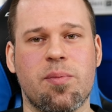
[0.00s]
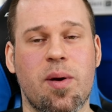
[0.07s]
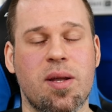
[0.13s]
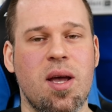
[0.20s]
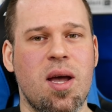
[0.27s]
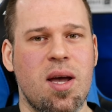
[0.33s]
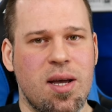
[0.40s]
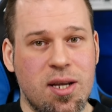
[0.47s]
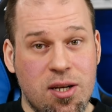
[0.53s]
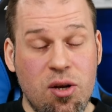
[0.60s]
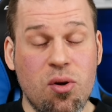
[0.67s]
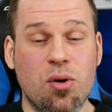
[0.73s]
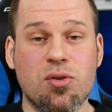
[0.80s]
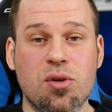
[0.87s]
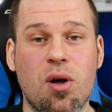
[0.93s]
but it
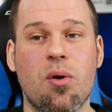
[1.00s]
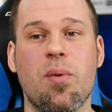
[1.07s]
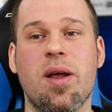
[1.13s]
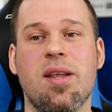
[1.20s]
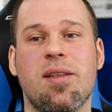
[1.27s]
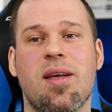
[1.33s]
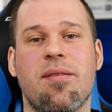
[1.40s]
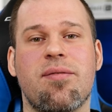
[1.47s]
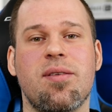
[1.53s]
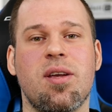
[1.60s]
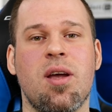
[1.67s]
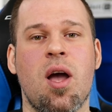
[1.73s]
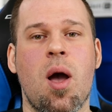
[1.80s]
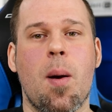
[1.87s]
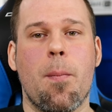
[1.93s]
looks already
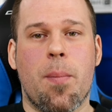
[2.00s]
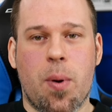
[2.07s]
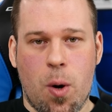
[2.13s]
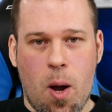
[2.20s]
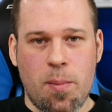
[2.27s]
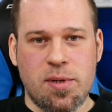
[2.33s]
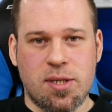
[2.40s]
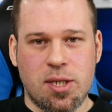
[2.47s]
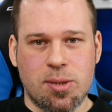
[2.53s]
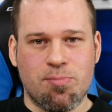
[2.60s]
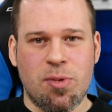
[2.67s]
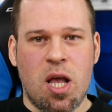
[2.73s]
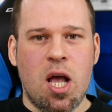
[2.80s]
definitely promising.